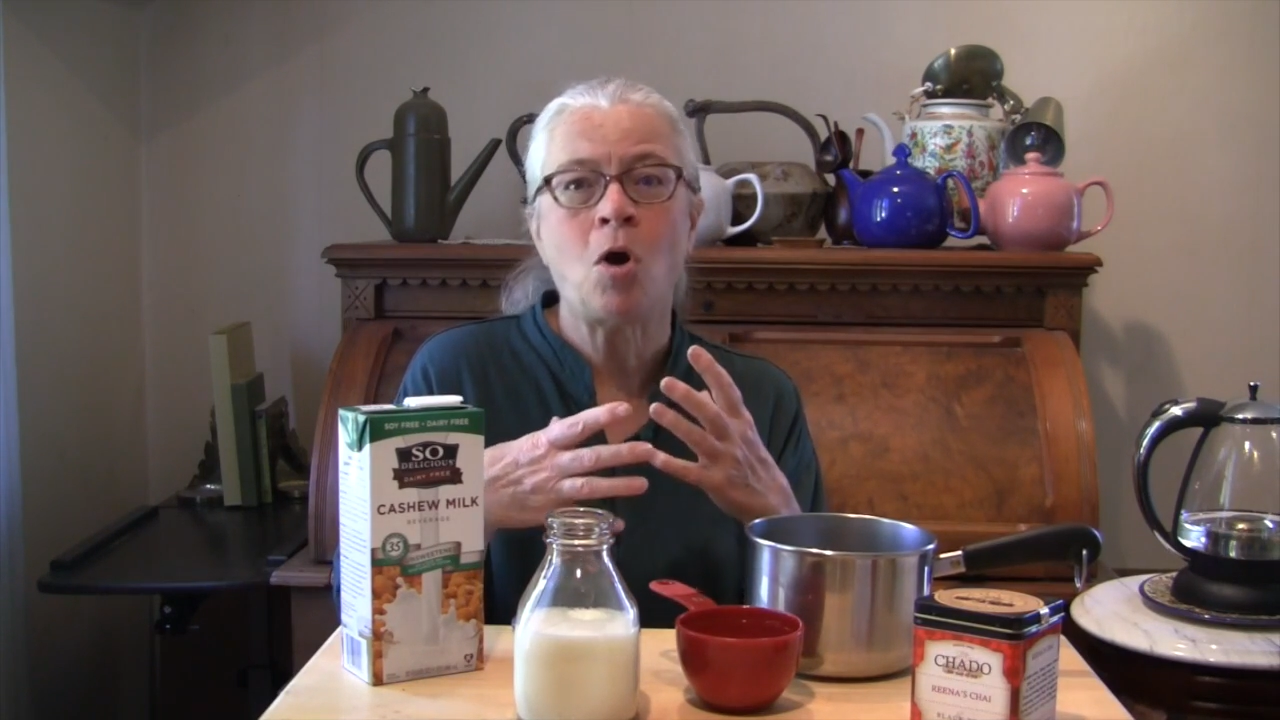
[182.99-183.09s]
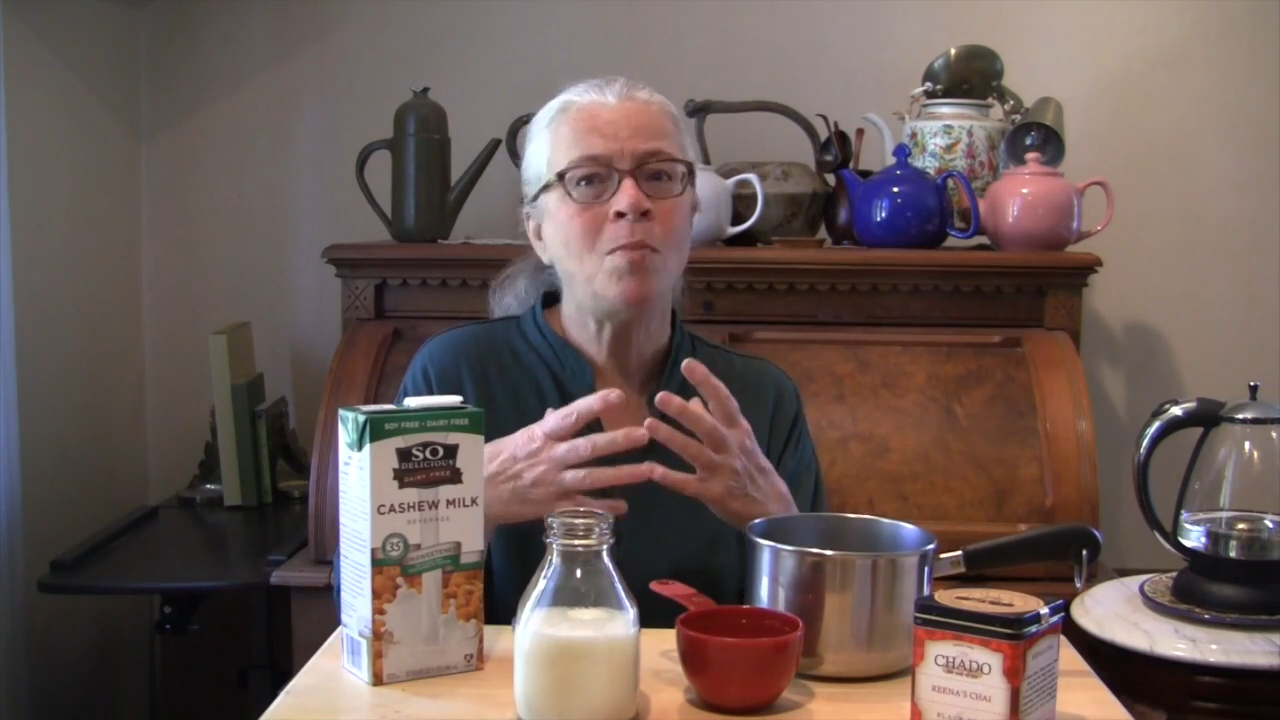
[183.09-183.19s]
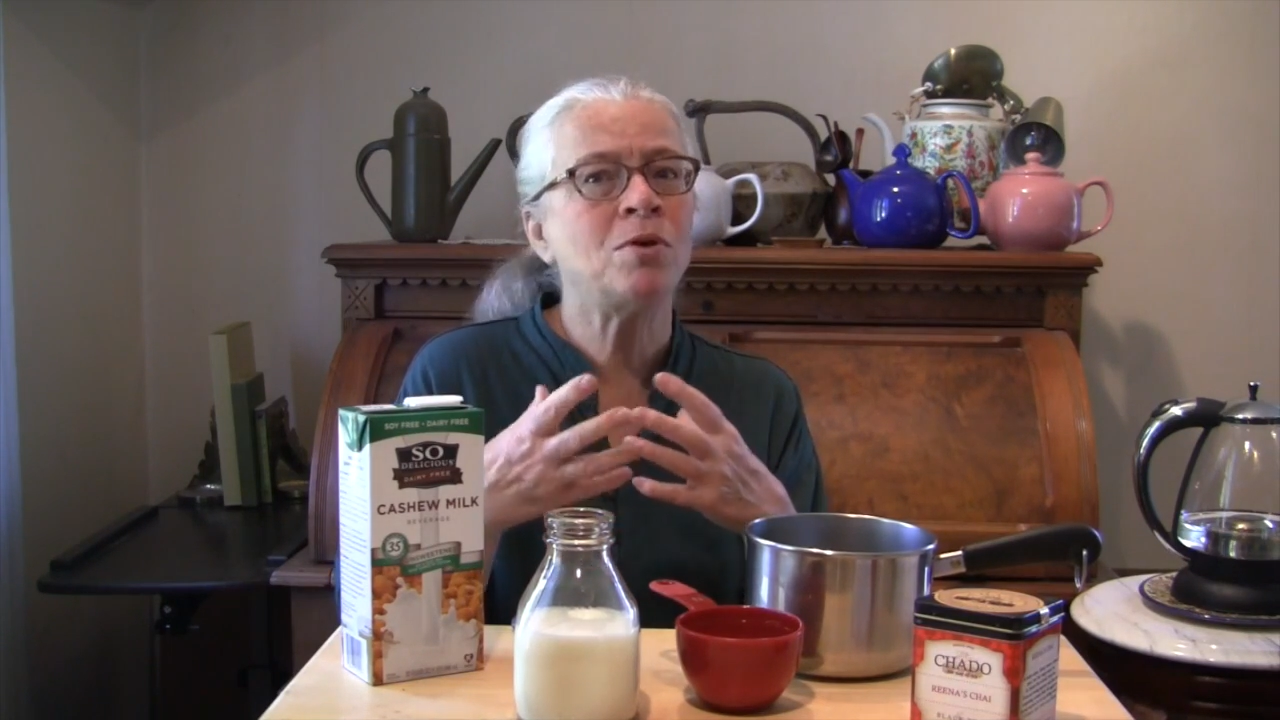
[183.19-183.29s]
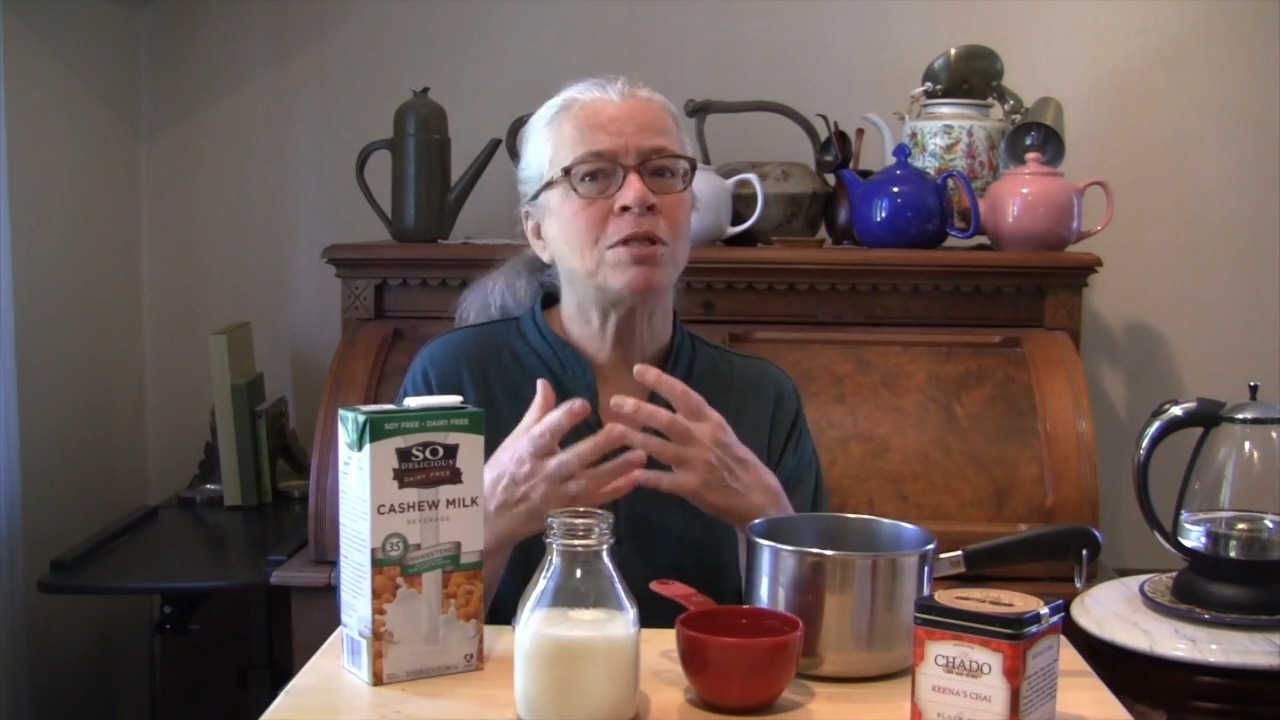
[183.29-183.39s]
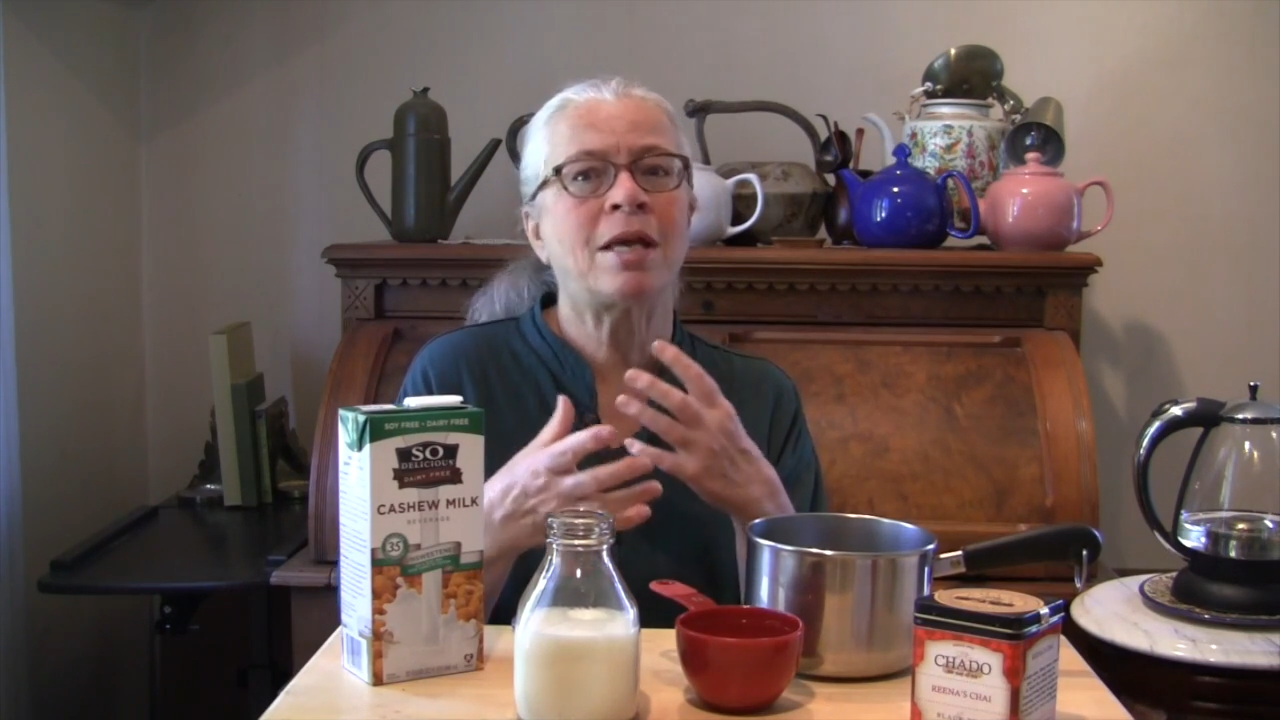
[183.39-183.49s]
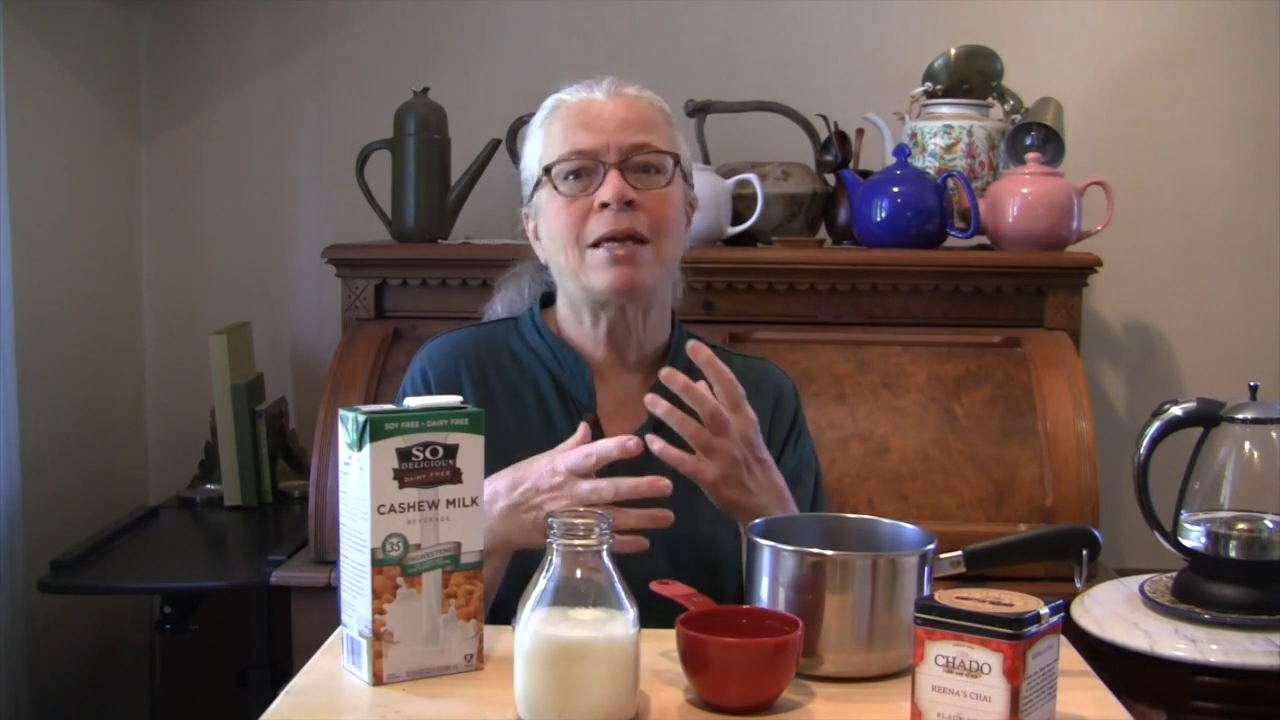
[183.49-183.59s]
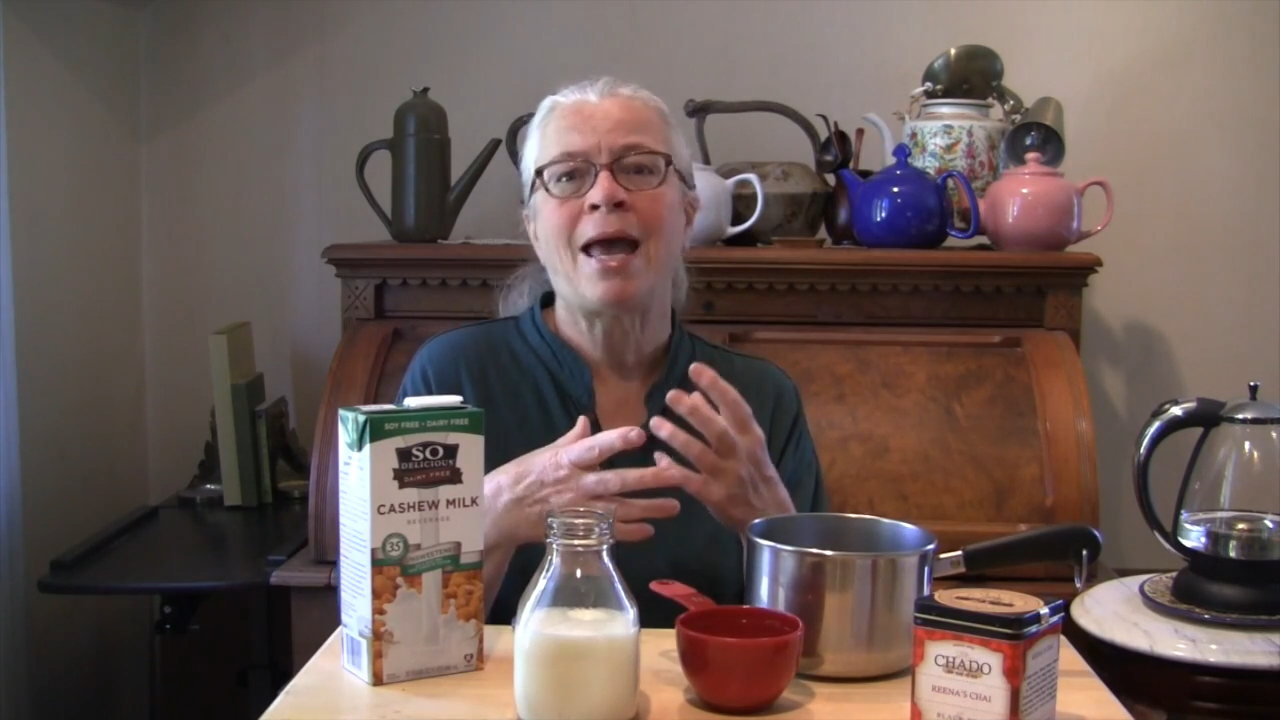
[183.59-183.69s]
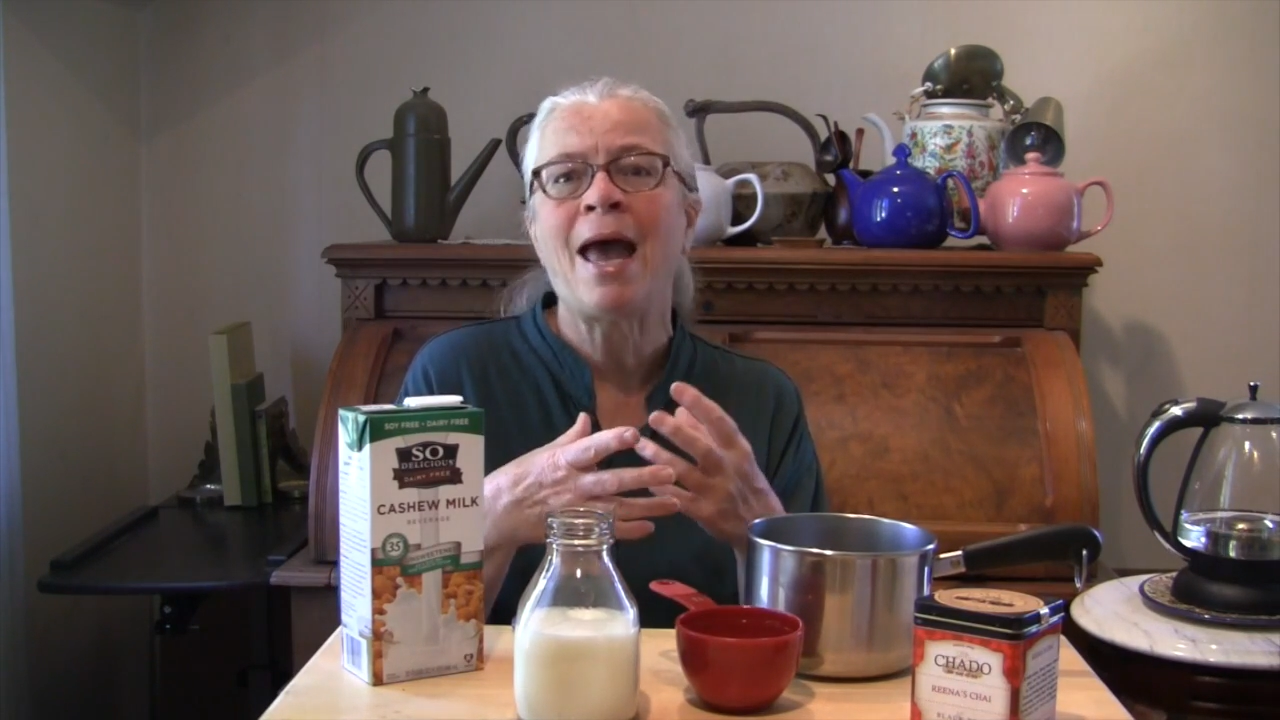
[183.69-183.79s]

almost like a